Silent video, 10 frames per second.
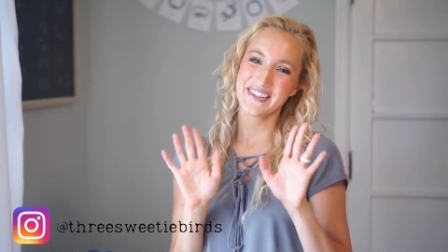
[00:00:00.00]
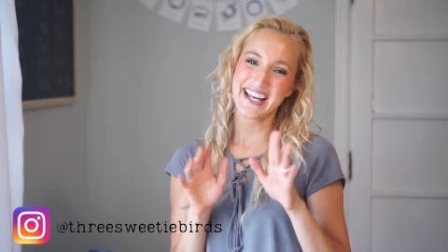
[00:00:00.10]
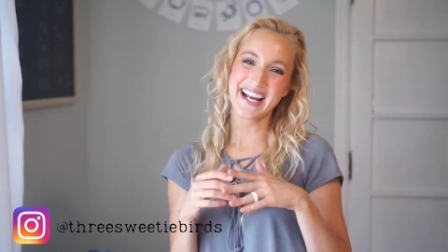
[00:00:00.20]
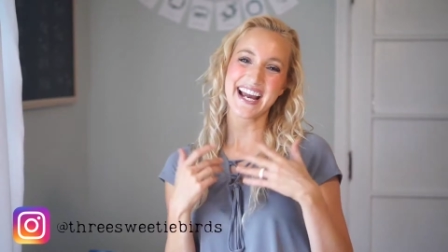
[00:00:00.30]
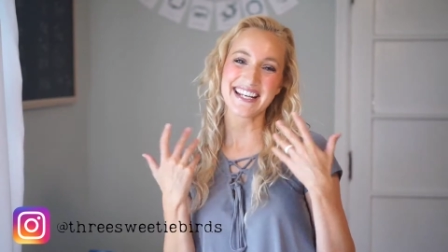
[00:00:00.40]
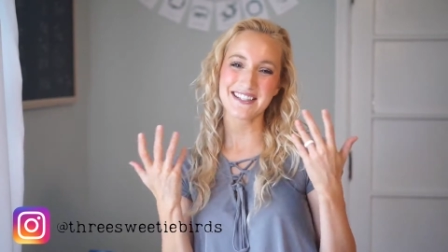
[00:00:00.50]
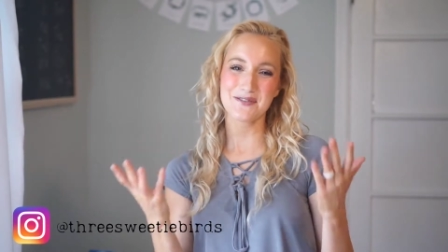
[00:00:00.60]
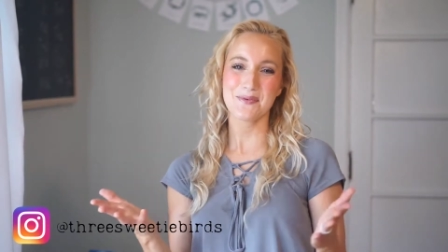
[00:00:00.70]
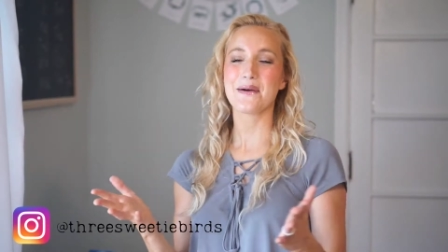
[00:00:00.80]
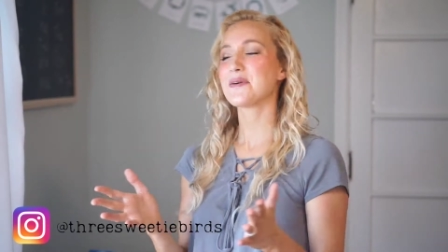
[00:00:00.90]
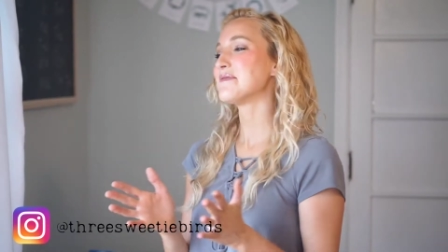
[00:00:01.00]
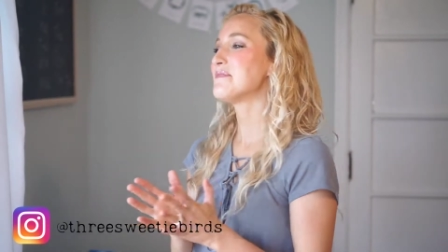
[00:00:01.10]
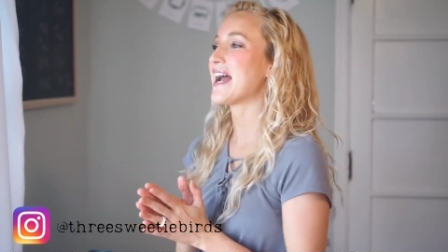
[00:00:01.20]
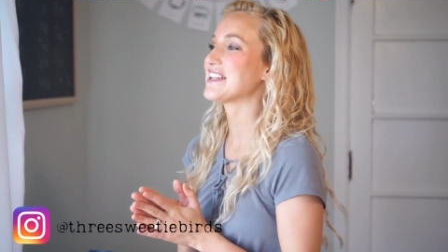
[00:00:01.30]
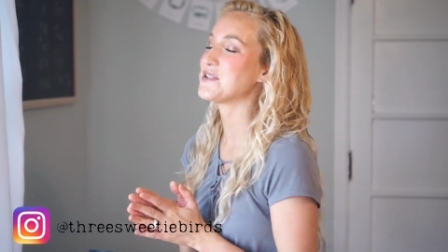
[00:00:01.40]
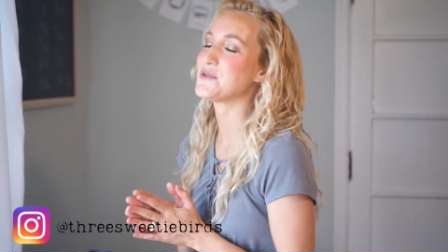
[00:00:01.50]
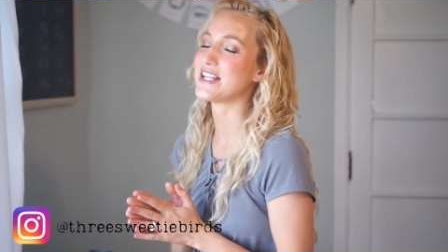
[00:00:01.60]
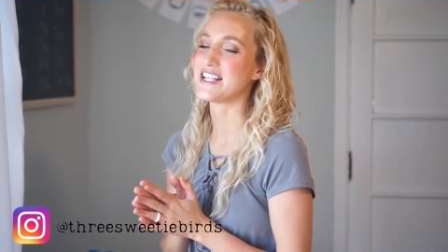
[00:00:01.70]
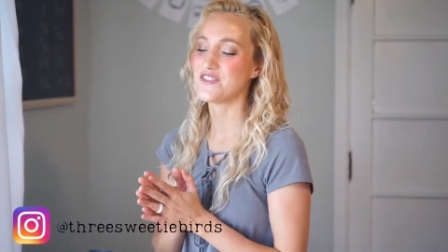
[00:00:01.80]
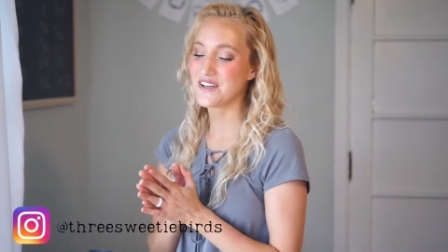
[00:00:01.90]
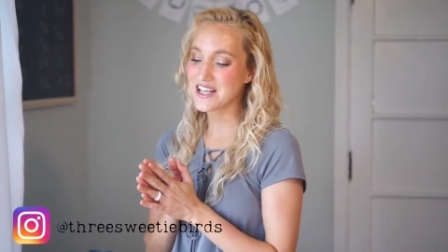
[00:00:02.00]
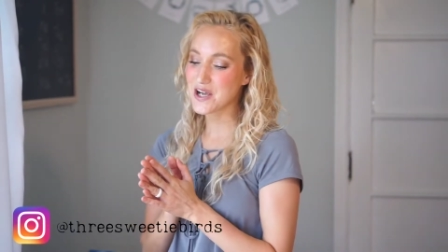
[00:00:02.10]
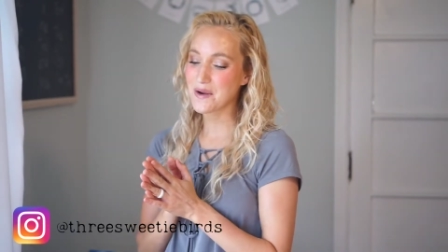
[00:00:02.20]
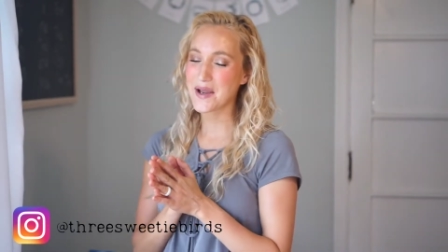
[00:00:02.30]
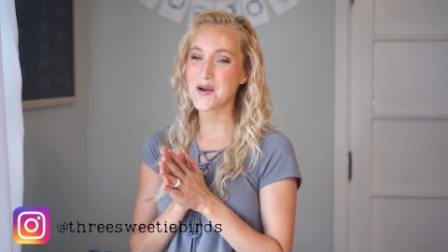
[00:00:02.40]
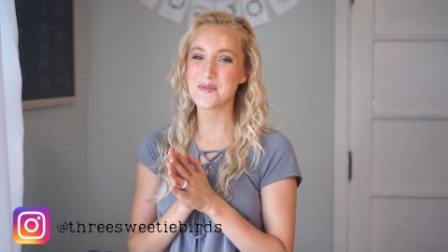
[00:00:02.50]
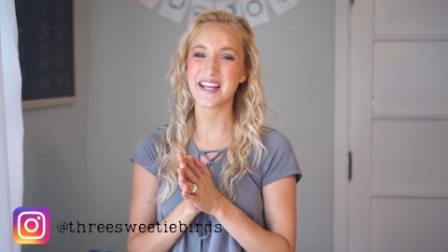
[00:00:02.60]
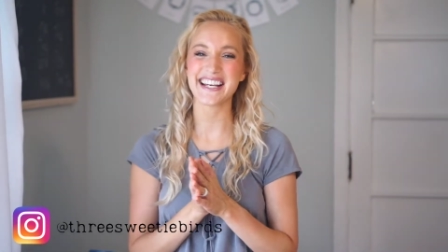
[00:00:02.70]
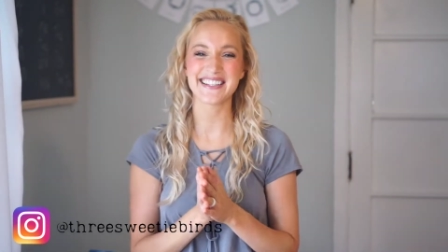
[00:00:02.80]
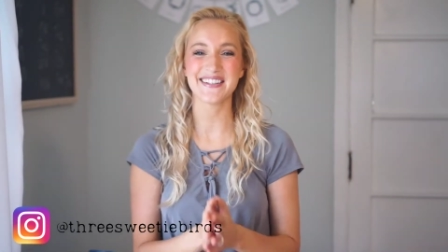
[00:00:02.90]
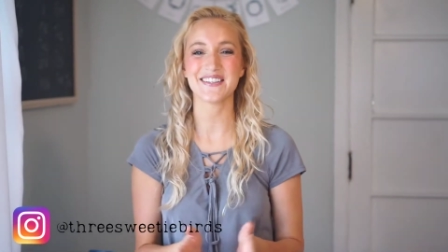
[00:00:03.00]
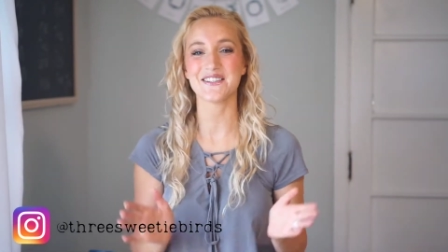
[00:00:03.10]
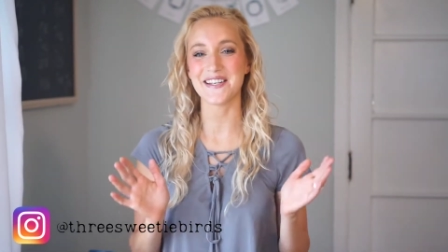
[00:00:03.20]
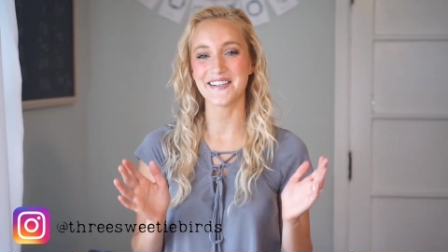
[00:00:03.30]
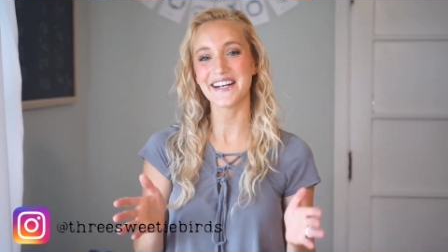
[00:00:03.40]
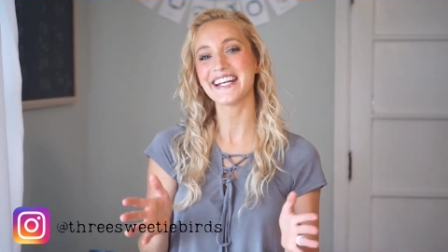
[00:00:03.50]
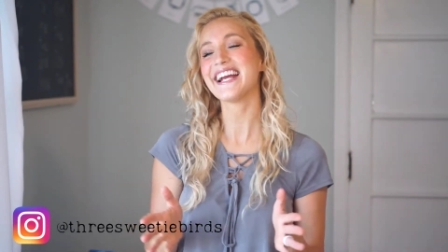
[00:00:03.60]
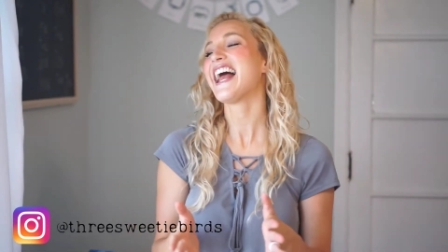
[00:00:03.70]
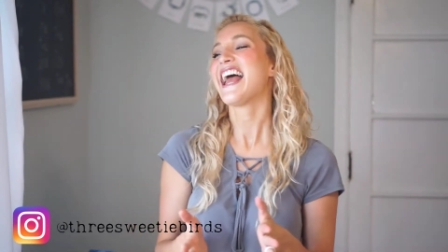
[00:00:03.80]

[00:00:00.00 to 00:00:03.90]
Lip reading: Hi guys, and welcome back to today's video. I hope you guys are all doing great.